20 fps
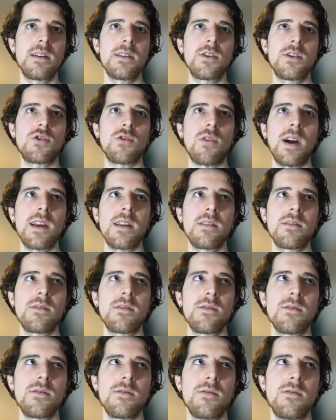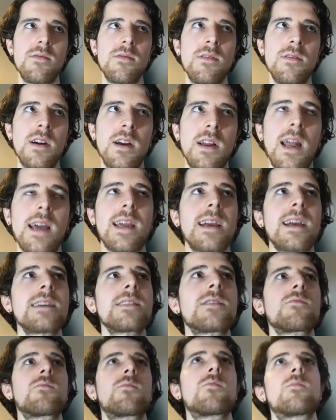trying to, like, I
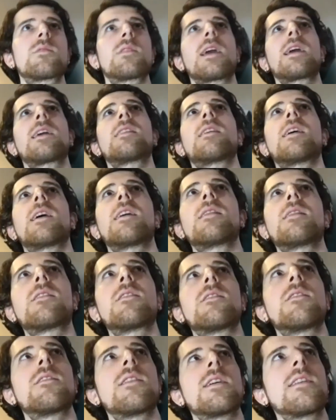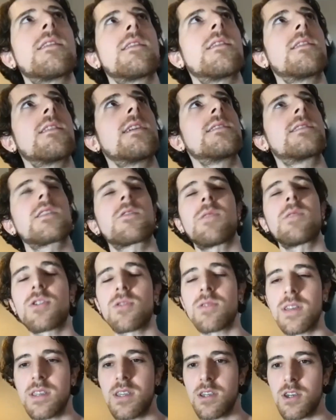guess in
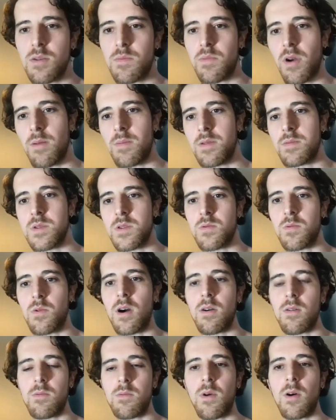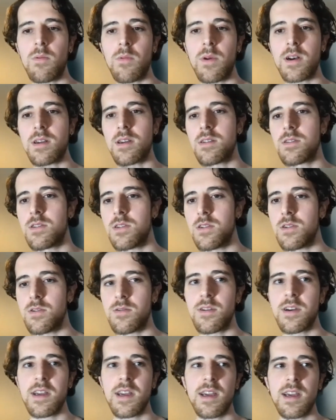sequential decision problems, what one could do